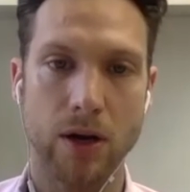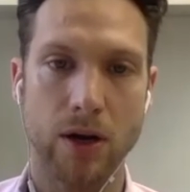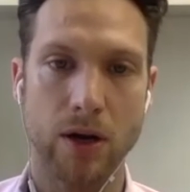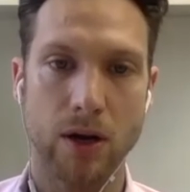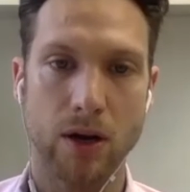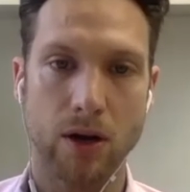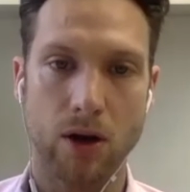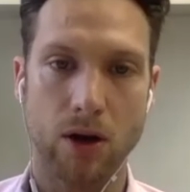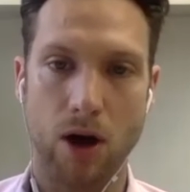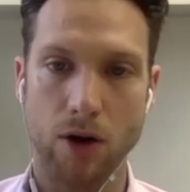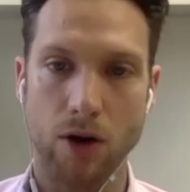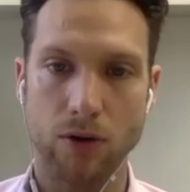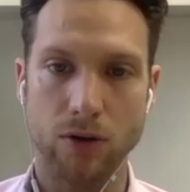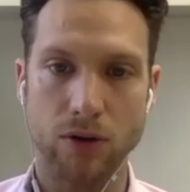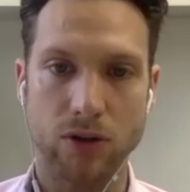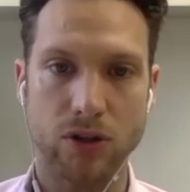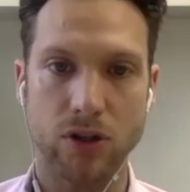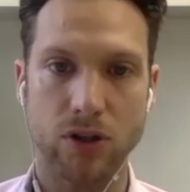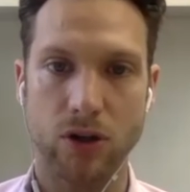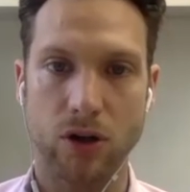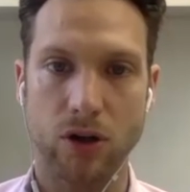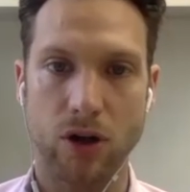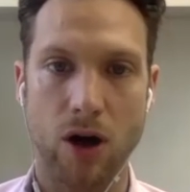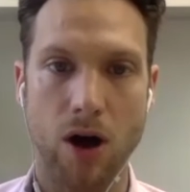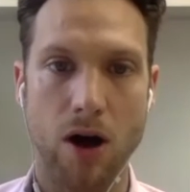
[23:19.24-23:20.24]
condos
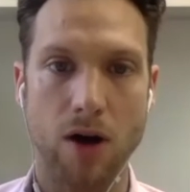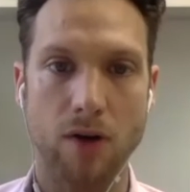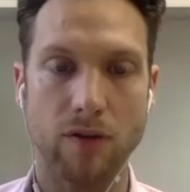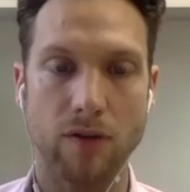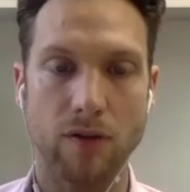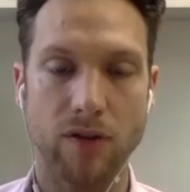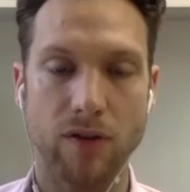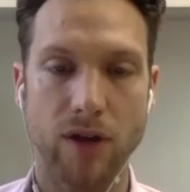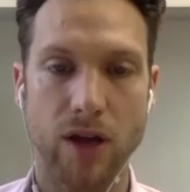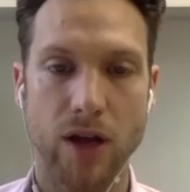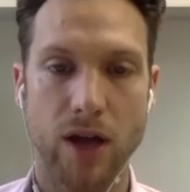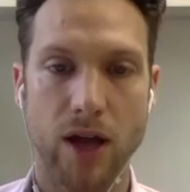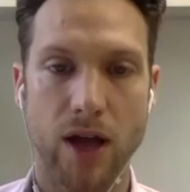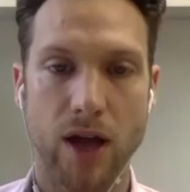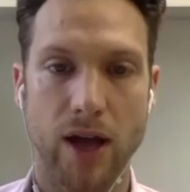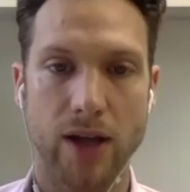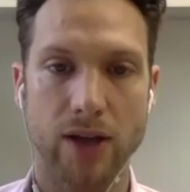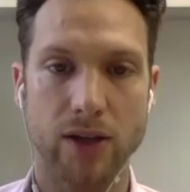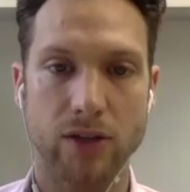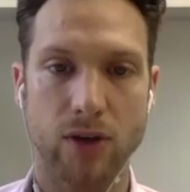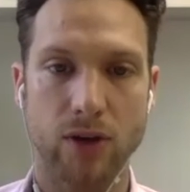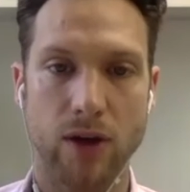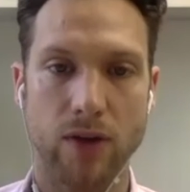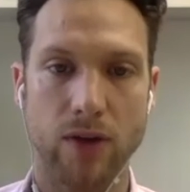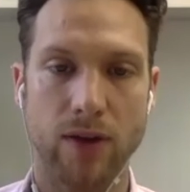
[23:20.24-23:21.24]
took off. Mm-hmm. And
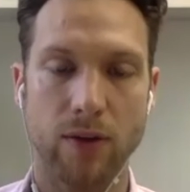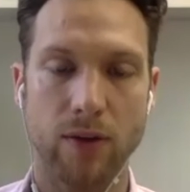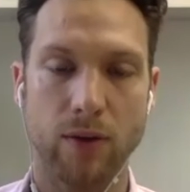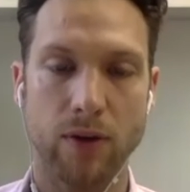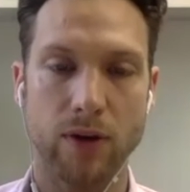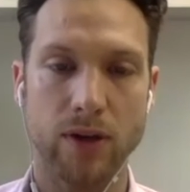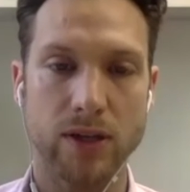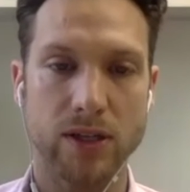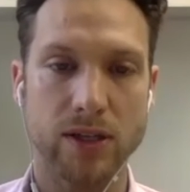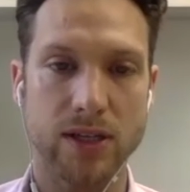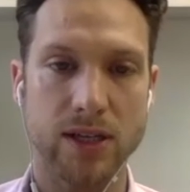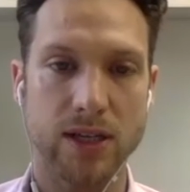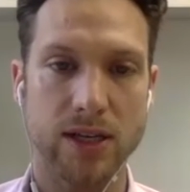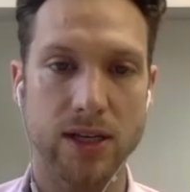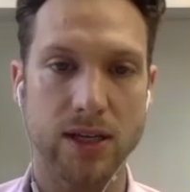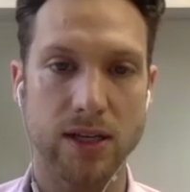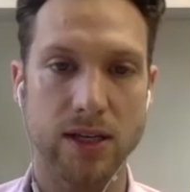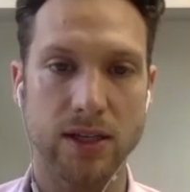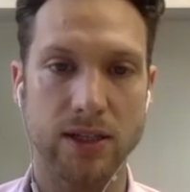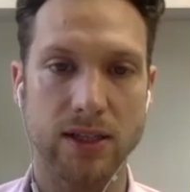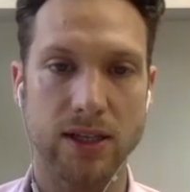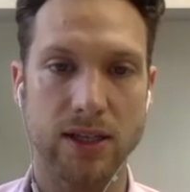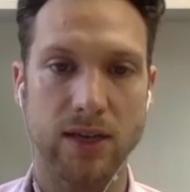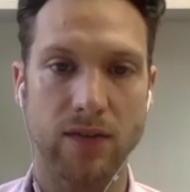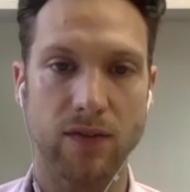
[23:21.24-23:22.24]
so I think we're going to see
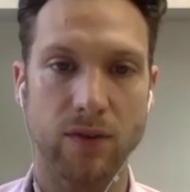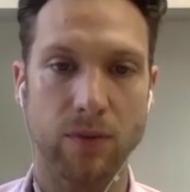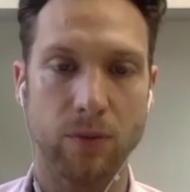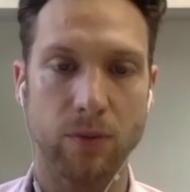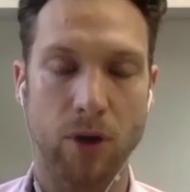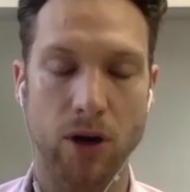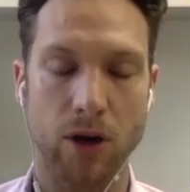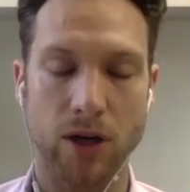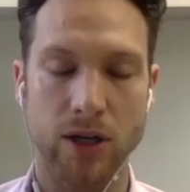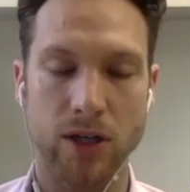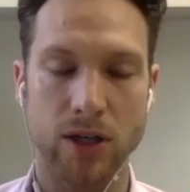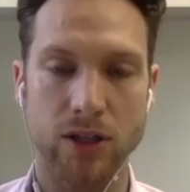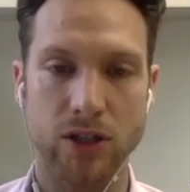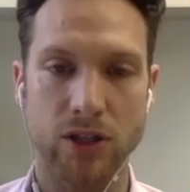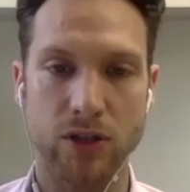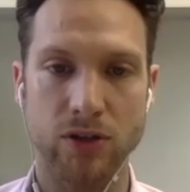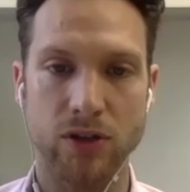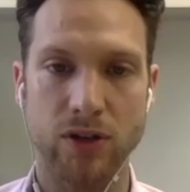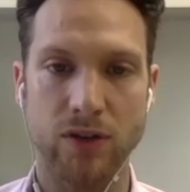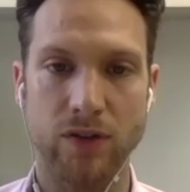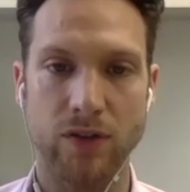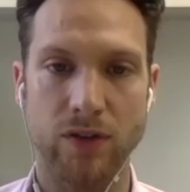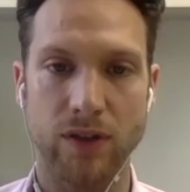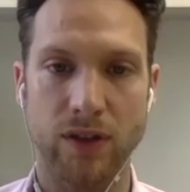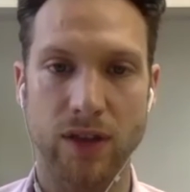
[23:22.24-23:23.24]
different markets do
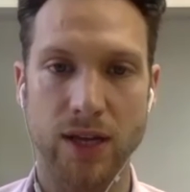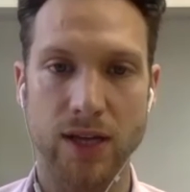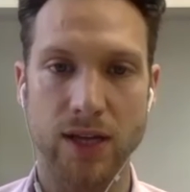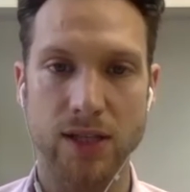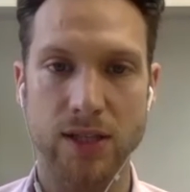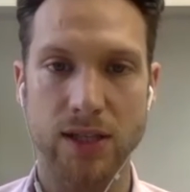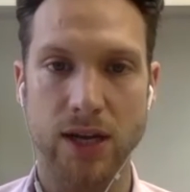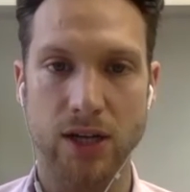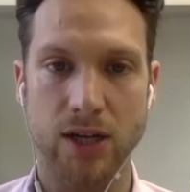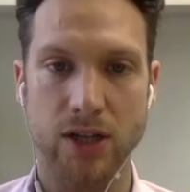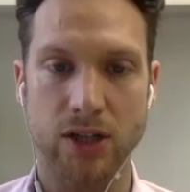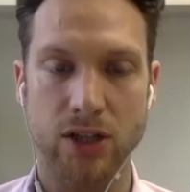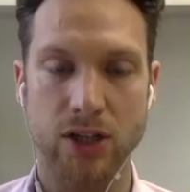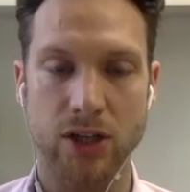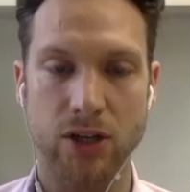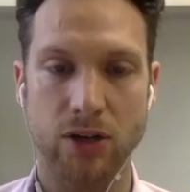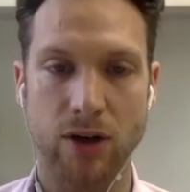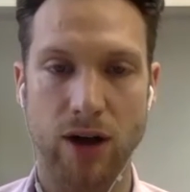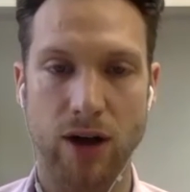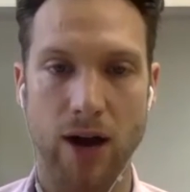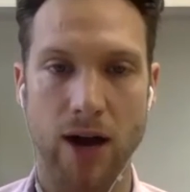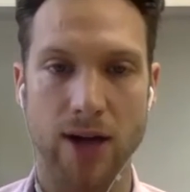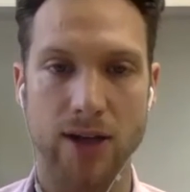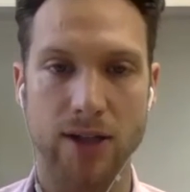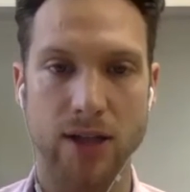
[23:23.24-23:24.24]
different things next year
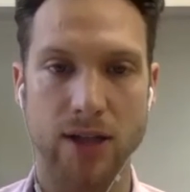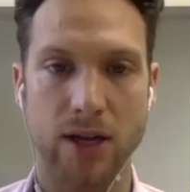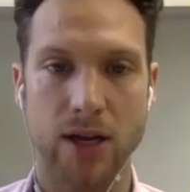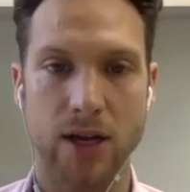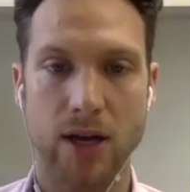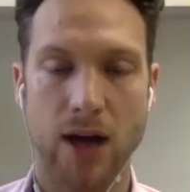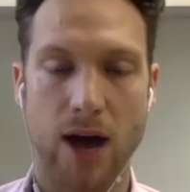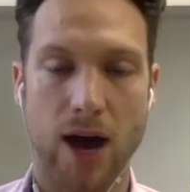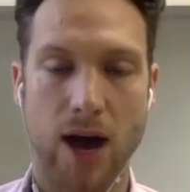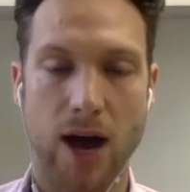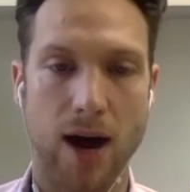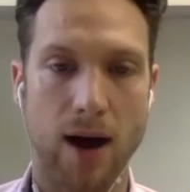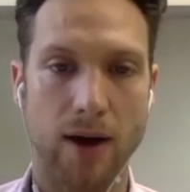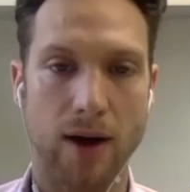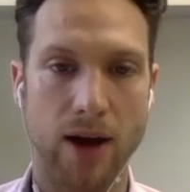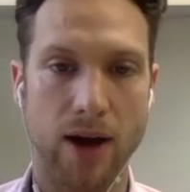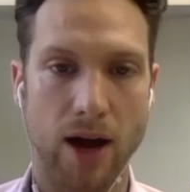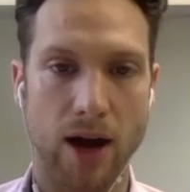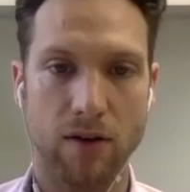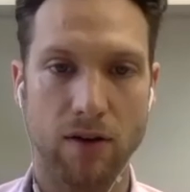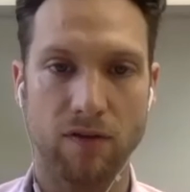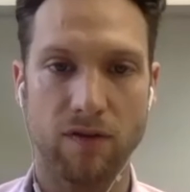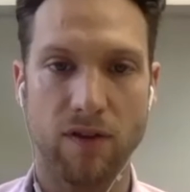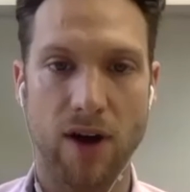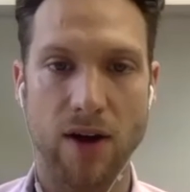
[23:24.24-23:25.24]
as
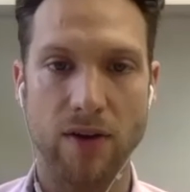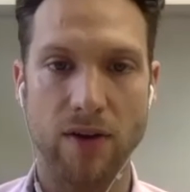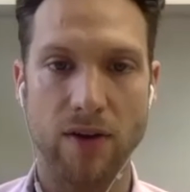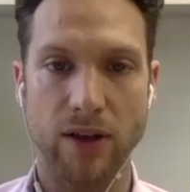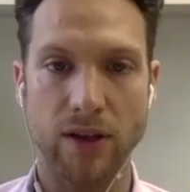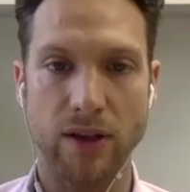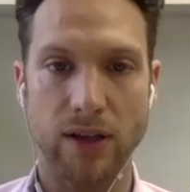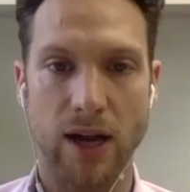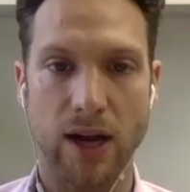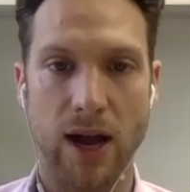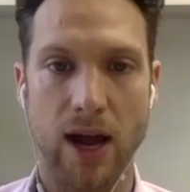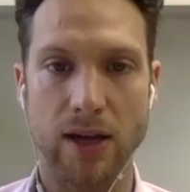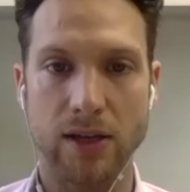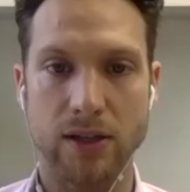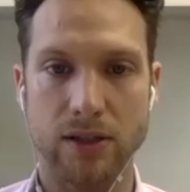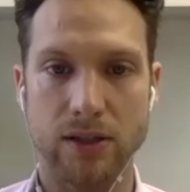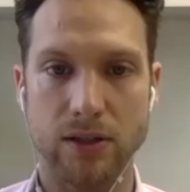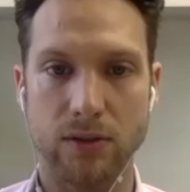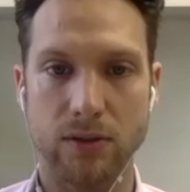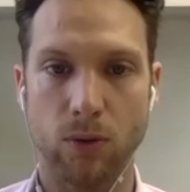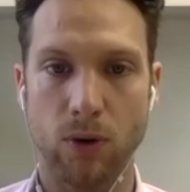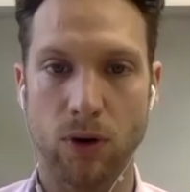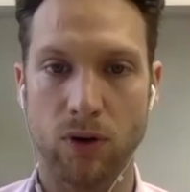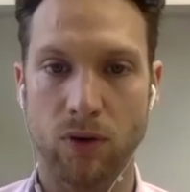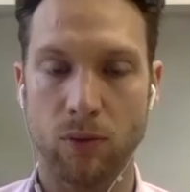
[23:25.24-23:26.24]
905, as
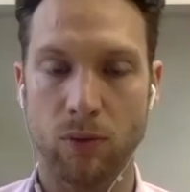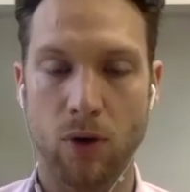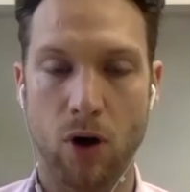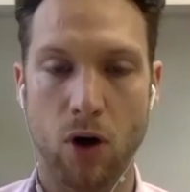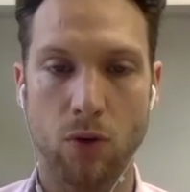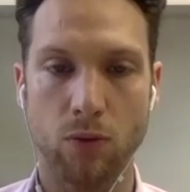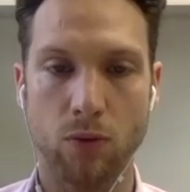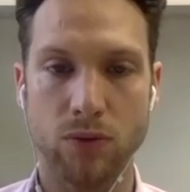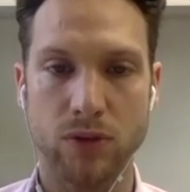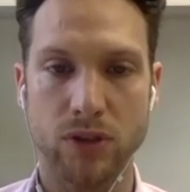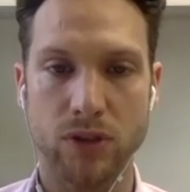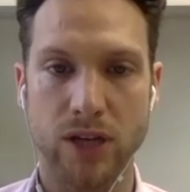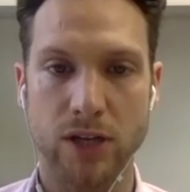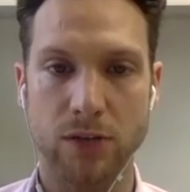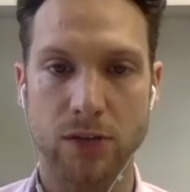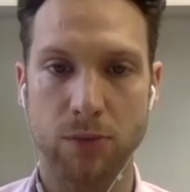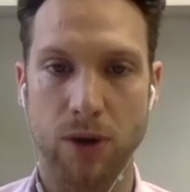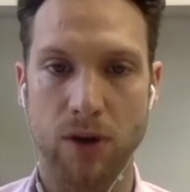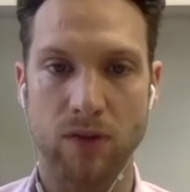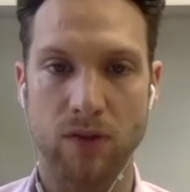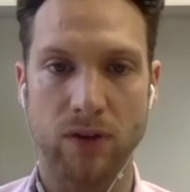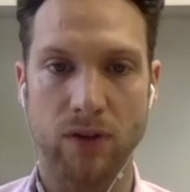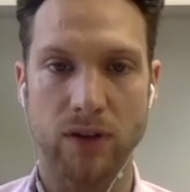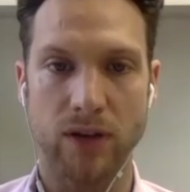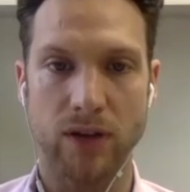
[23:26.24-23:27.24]
work from home stays
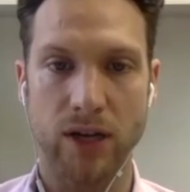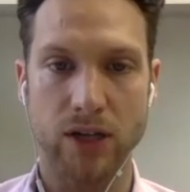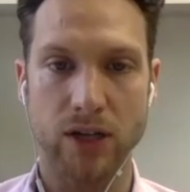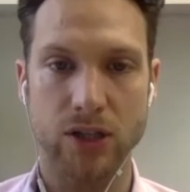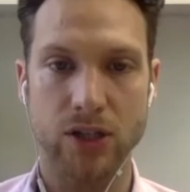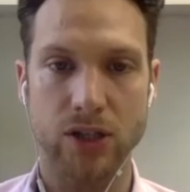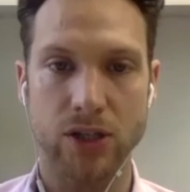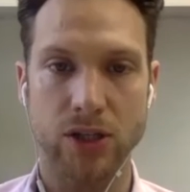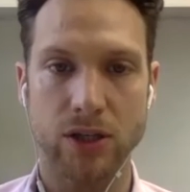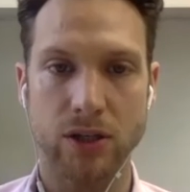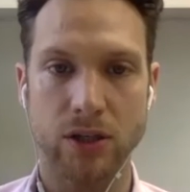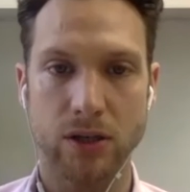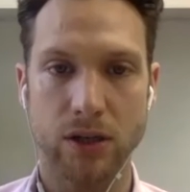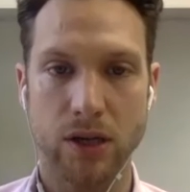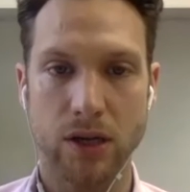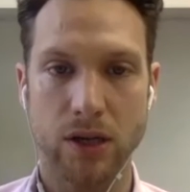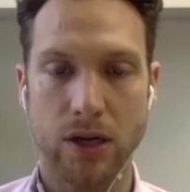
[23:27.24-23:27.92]
prevalent next year.